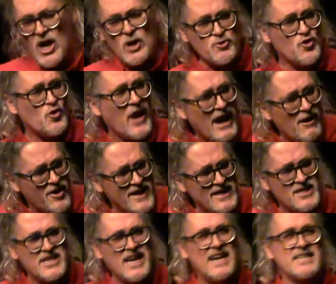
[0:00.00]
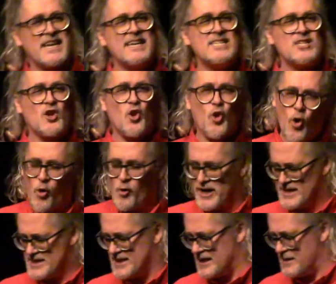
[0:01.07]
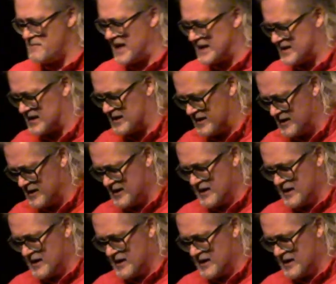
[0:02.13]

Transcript: Cultural heritage data is gloriously messy.